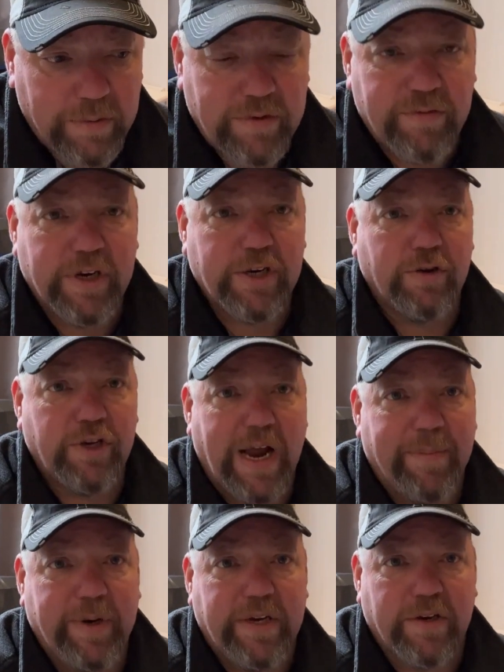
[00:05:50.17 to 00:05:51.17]
traditional
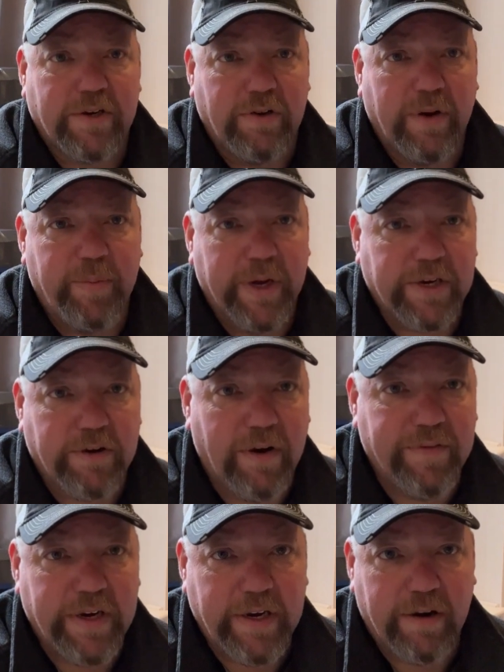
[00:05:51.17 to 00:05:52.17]
Japanese. I'll show you a picture
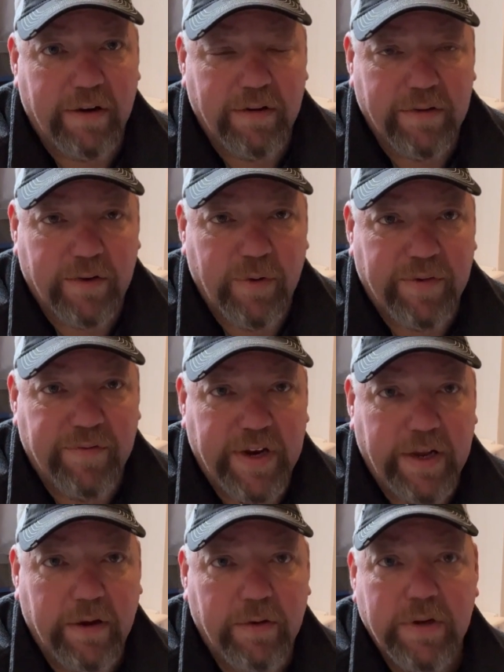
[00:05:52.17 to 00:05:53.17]
of it here, a quick
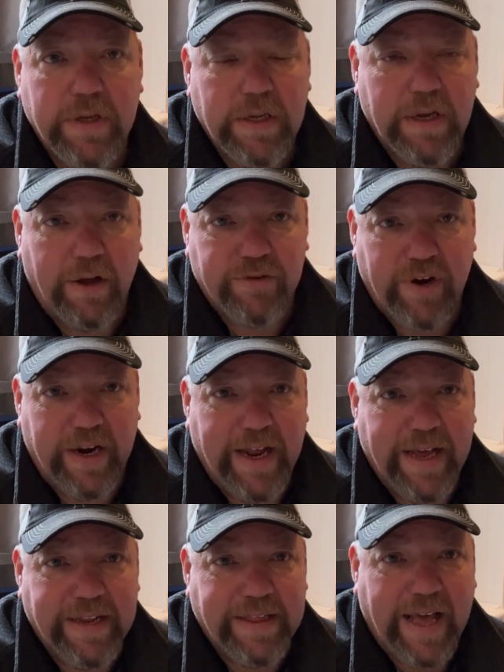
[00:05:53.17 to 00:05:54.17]
video. I'll try and
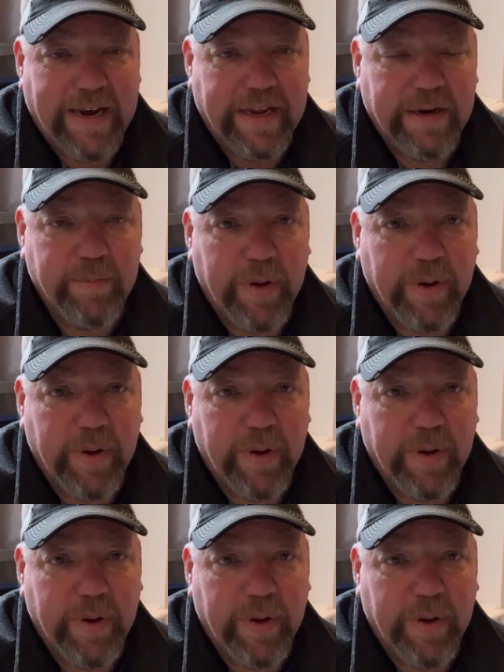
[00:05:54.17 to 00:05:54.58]
edit that in.